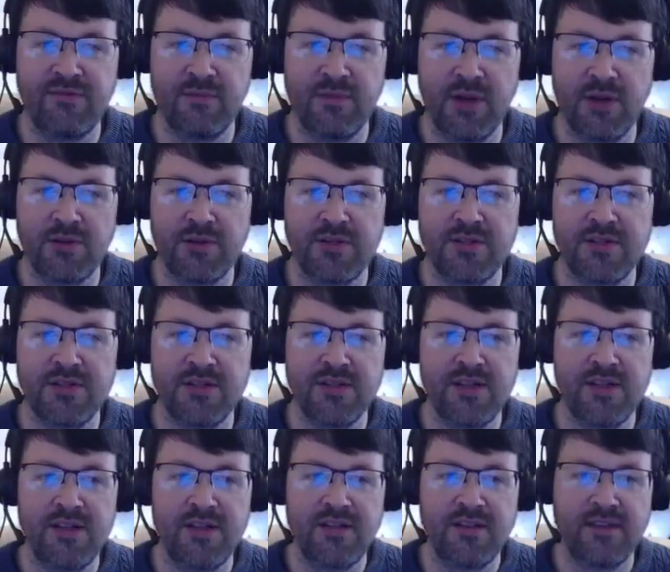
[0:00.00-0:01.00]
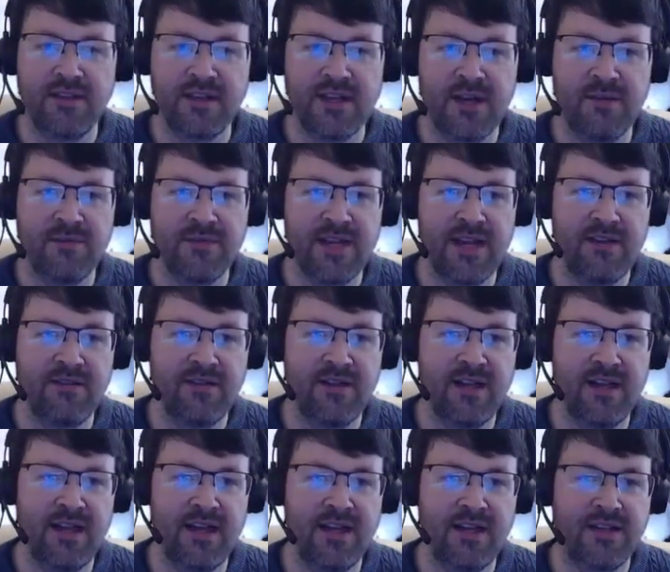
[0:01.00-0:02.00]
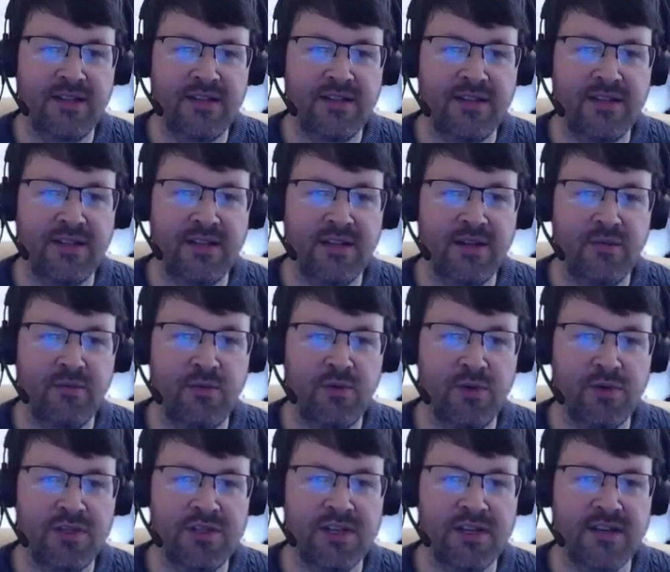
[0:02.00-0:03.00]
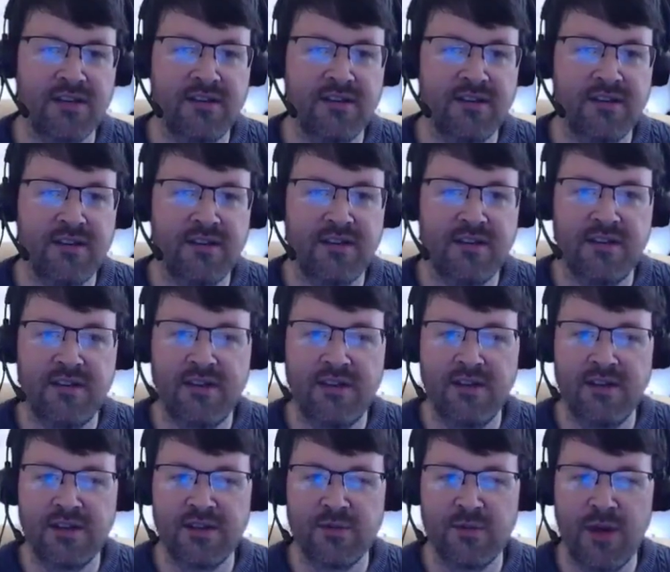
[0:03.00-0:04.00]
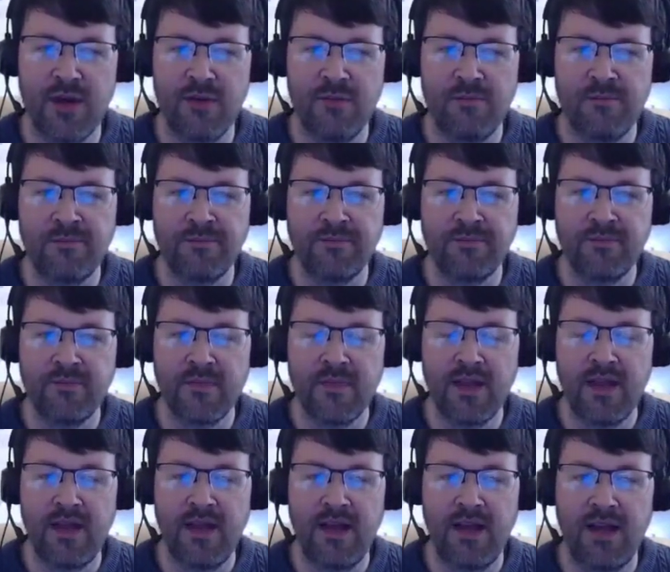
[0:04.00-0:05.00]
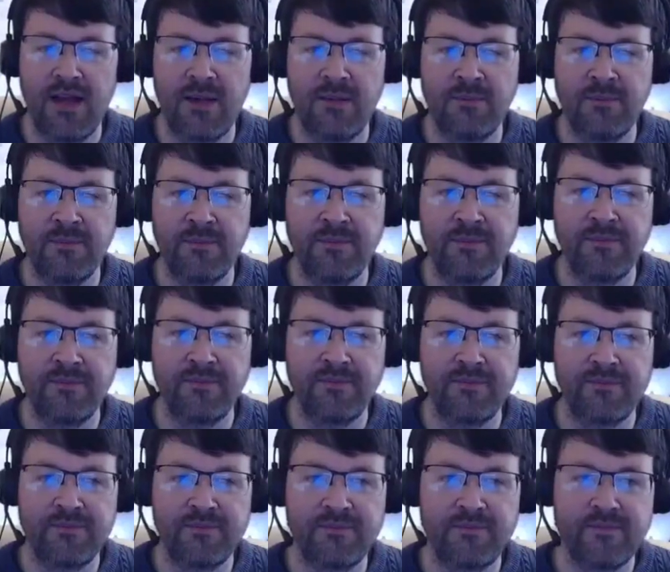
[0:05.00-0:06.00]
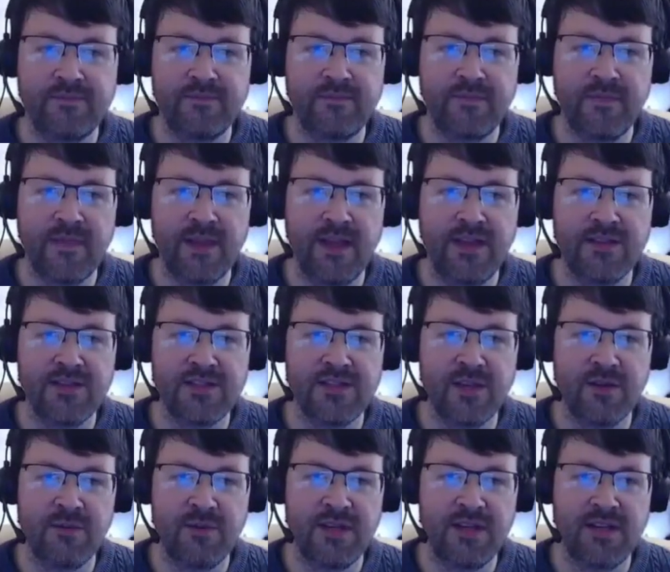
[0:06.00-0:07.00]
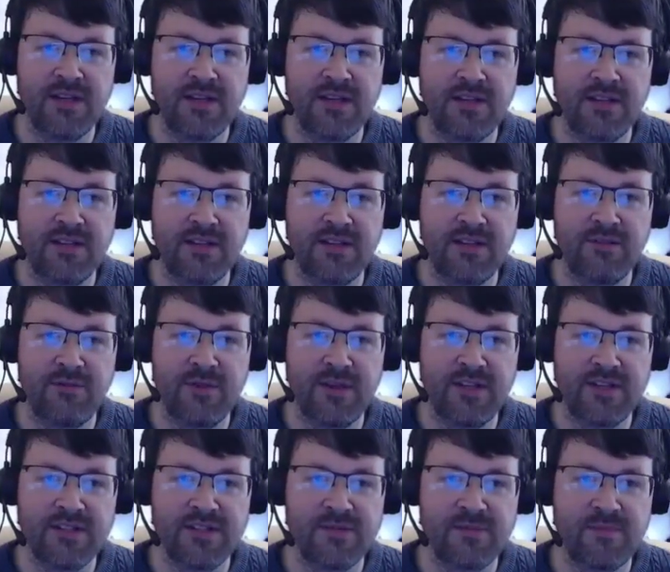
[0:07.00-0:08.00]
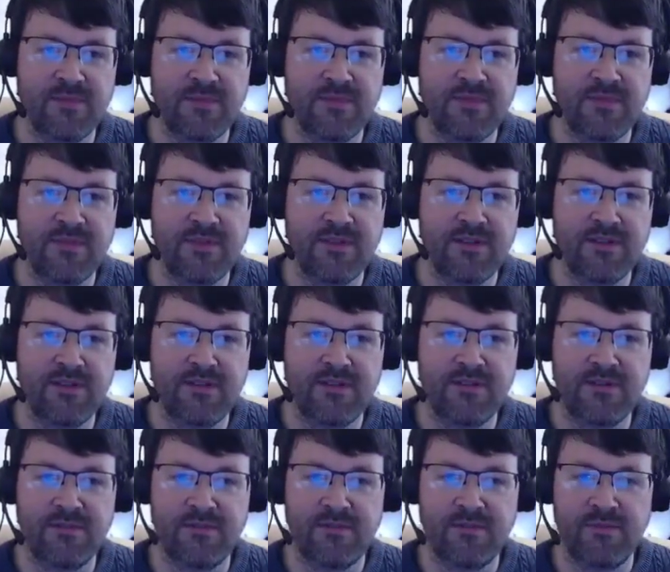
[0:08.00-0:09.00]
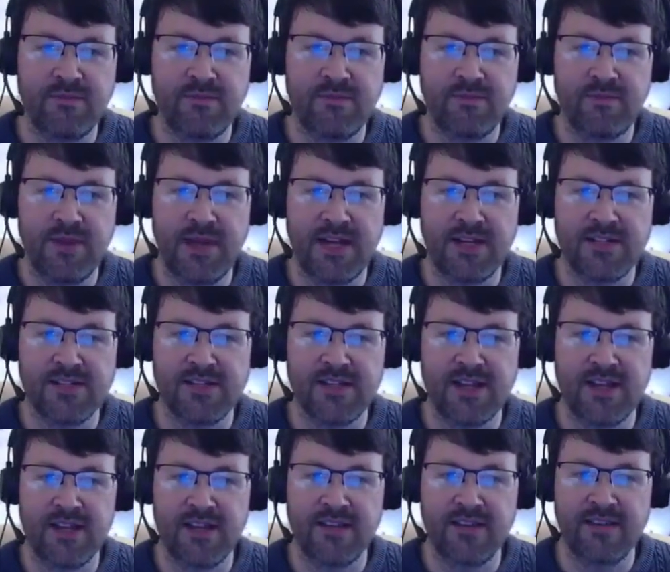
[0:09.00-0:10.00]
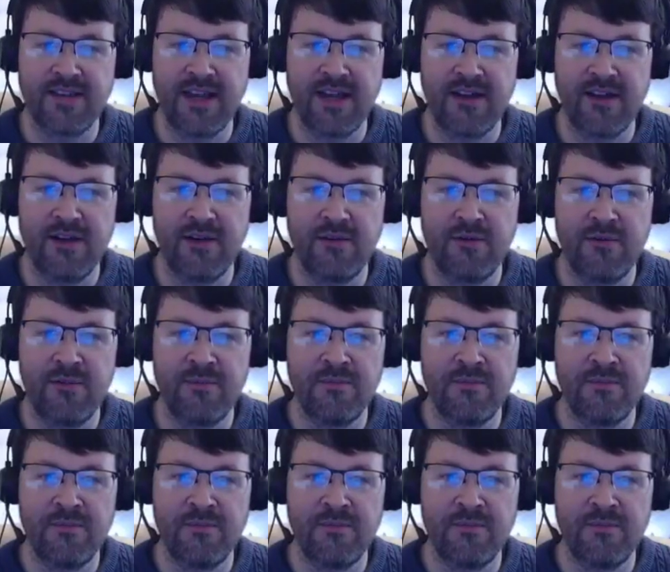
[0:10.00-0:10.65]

blocks that come down, and water as well. And so if we can just patch that hole.